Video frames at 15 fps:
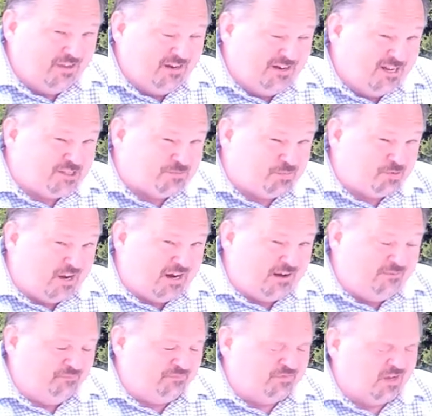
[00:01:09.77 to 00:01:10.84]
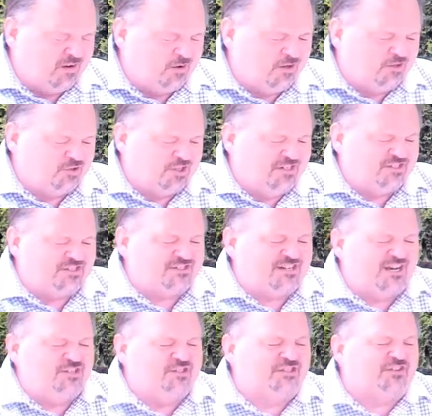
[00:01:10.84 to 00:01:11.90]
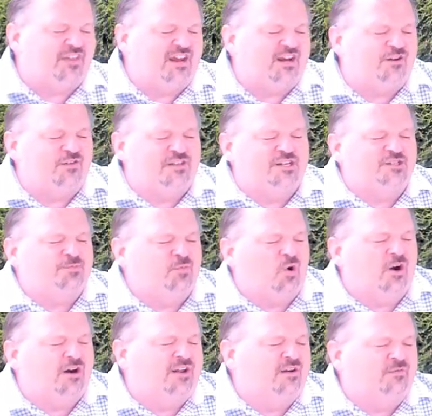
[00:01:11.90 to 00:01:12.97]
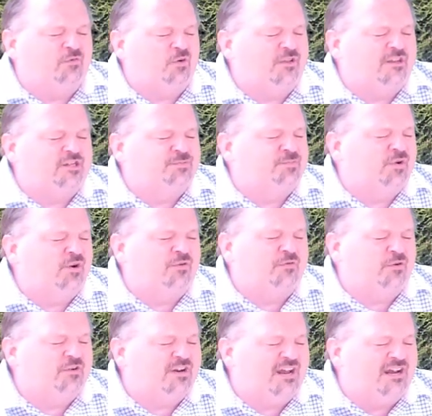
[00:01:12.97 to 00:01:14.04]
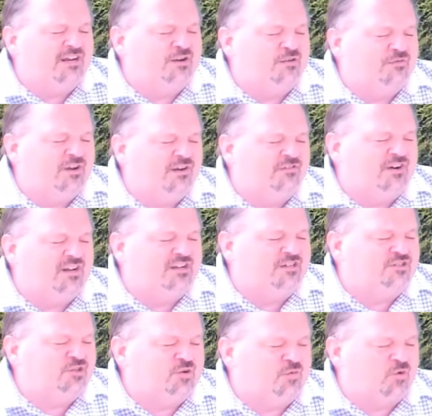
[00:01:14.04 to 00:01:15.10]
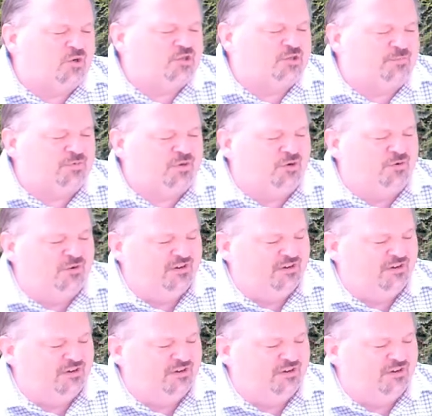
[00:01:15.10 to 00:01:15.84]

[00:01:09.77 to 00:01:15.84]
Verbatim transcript: Let's pray. Lord Jesus, I just thank you this morning for this beautiful day you've given us to worship you.